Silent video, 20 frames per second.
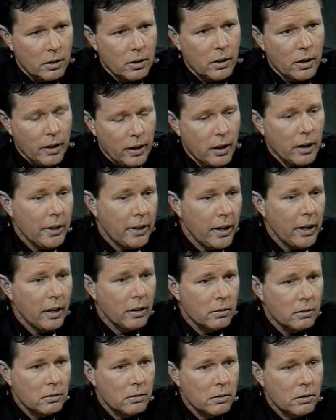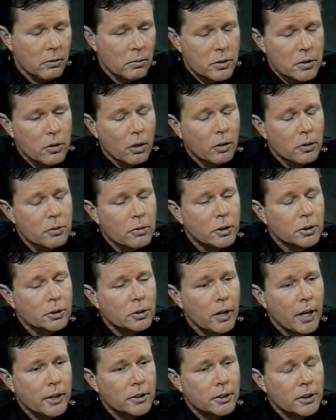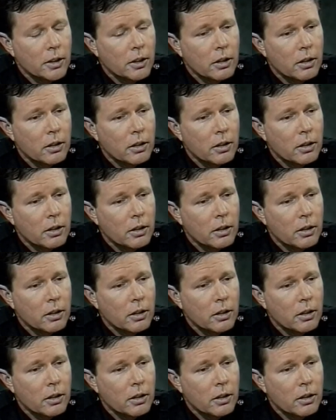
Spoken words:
and again, the results were tragic.